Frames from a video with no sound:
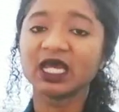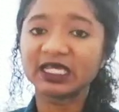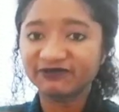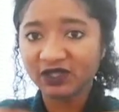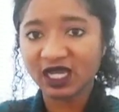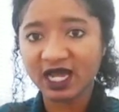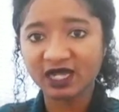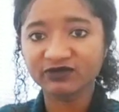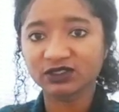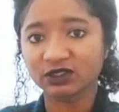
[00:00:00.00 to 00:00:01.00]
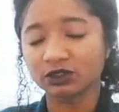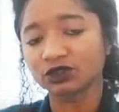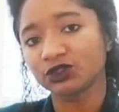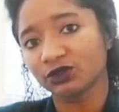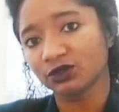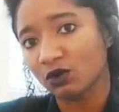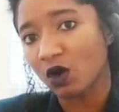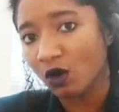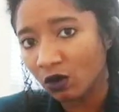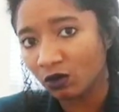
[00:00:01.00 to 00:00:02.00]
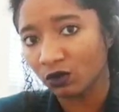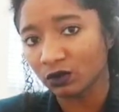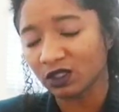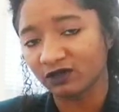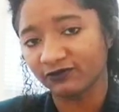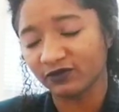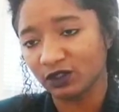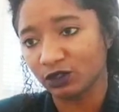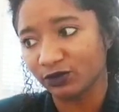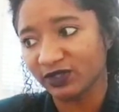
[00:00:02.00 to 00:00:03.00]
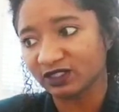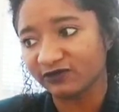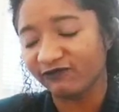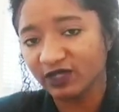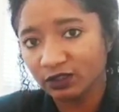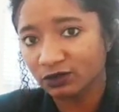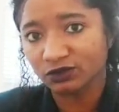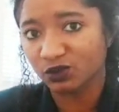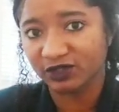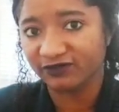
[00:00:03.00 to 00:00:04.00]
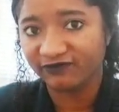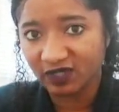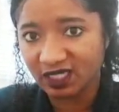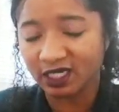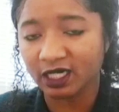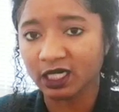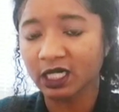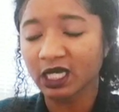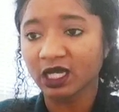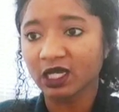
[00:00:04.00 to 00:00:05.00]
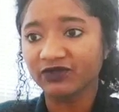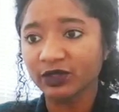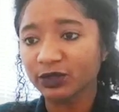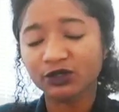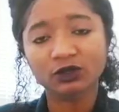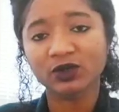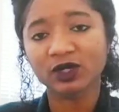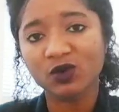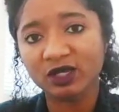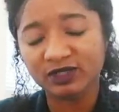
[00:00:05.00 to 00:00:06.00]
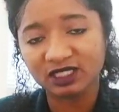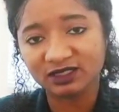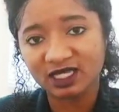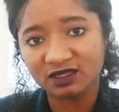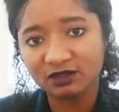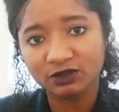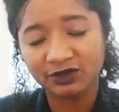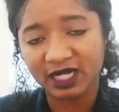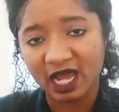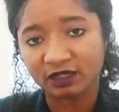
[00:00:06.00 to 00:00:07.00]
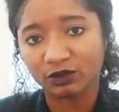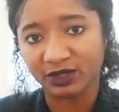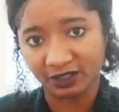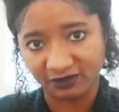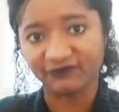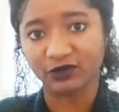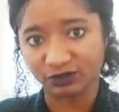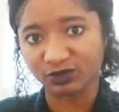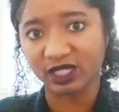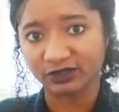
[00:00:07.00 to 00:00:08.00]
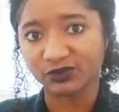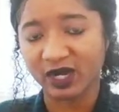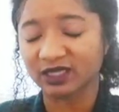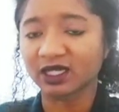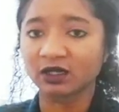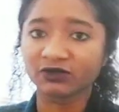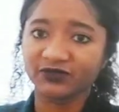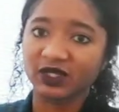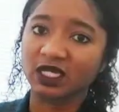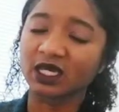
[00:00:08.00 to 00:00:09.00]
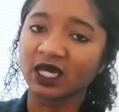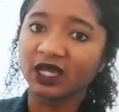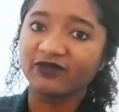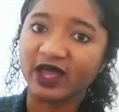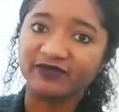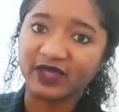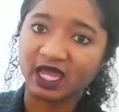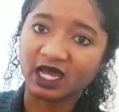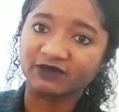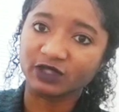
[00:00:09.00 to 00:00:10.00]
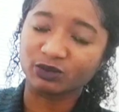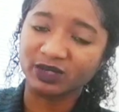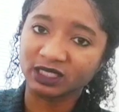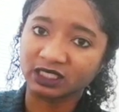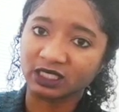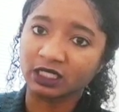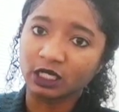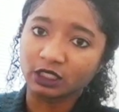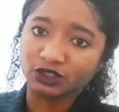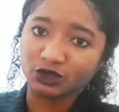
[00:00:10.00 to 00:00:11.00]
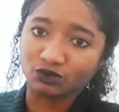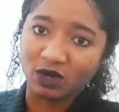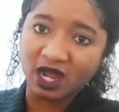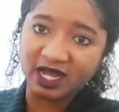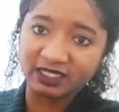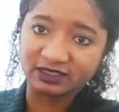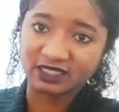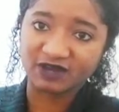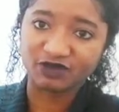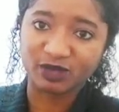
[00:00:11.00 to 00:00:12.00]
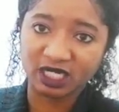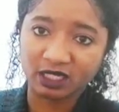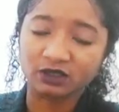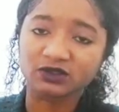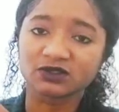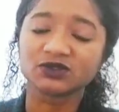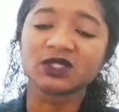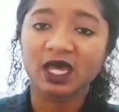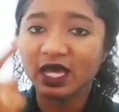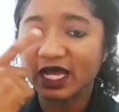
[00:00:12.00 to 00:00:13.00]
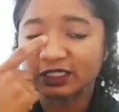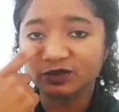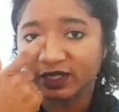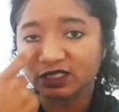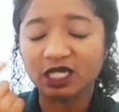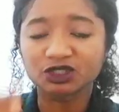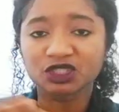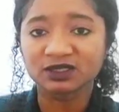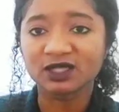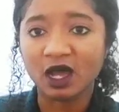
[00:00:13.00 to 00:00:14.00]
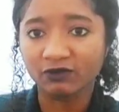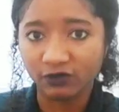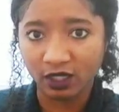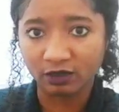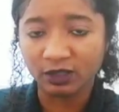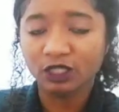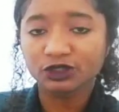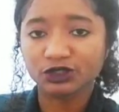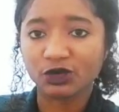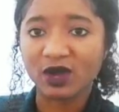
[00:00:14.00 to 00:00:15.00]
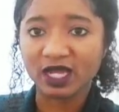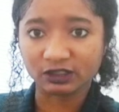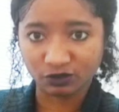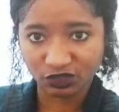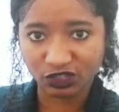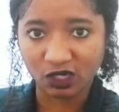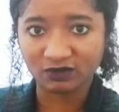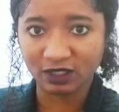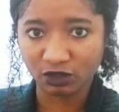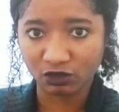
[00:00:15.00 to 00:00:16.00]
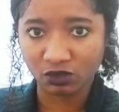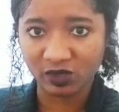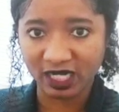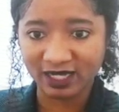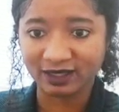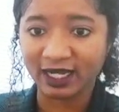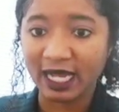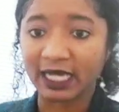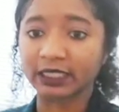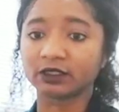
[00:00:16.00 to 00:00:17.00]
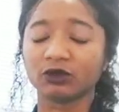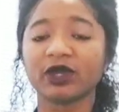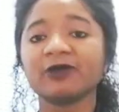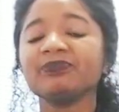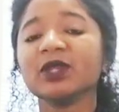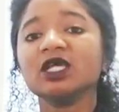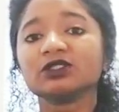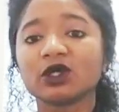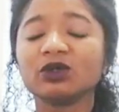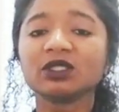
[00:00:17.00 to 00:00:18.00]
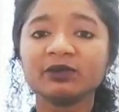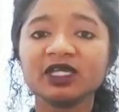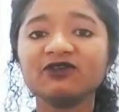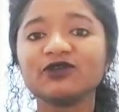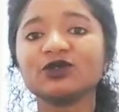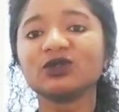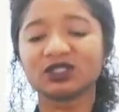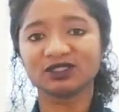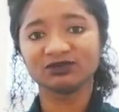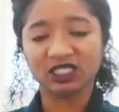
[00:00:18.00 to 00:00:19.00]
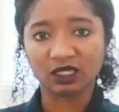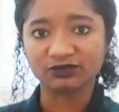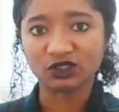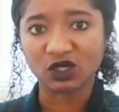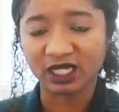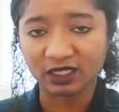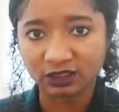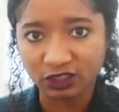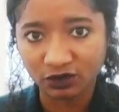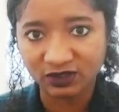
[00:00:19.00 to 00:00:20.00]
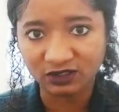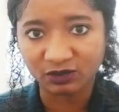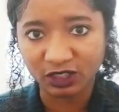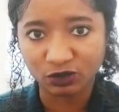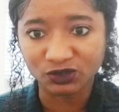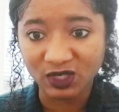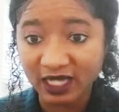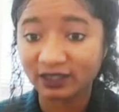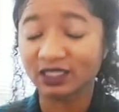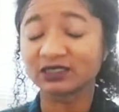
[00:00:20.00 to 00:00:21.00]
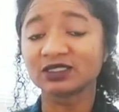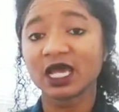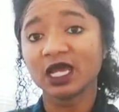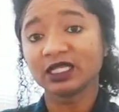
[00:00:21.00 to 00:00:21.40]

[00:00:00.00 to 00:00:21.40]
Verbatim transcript: If they have this internal hole of, you know, that's filled with fear, then they're going to run away because they think they're inadequate in the first place, right? They don't think that they have the ability to rise to everybody else's expectations of them. So as a result, they go away and they hide, okay? So let me give you some tips on how to deal with somebody who's like this.